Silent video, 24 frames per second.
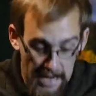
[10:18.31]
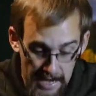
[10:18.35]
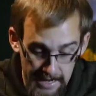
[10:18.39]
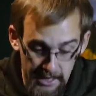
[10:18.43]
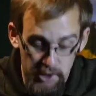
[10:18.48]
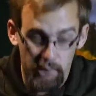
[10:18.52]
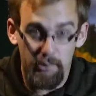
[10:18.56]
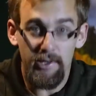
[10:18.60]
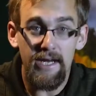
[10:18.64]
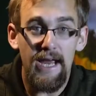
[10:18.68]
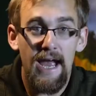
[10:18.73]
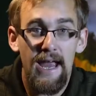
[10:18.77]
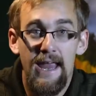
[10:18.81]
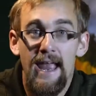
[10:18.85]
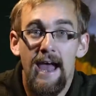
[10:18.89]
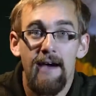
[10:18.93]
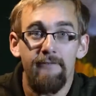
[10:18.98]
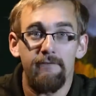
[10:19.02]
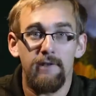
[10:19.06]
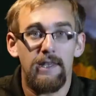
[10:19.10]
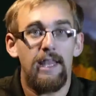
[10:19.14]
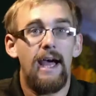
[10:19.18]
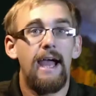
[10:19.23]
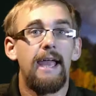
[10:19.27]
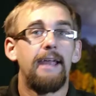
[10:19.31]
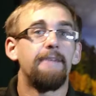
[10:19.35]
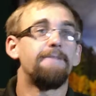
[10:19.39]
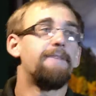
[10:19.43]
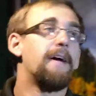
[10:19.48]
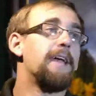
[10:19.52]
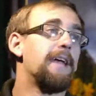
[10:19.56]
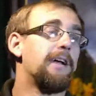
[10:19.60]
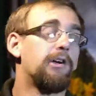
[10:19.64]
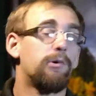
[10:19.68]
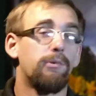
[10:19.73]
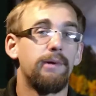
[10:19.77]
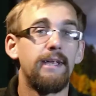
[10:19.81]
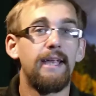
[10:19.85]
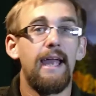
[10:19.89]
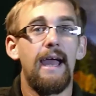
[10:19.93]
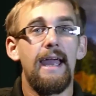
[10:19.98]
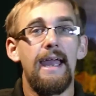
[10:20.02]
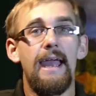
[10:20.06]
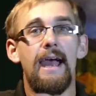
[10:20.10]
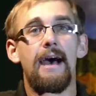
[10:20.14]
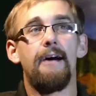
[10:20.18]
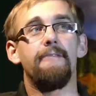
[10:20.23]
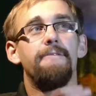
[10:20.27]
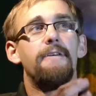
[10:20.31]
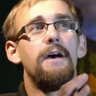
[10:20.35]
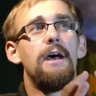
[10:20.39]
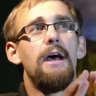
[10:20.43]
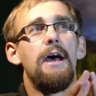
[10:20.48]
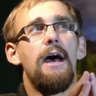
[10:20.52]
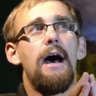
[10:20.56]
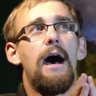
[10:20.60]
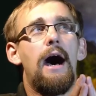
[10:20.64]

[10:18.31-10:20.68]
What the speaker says: I agree I have life, I agree I have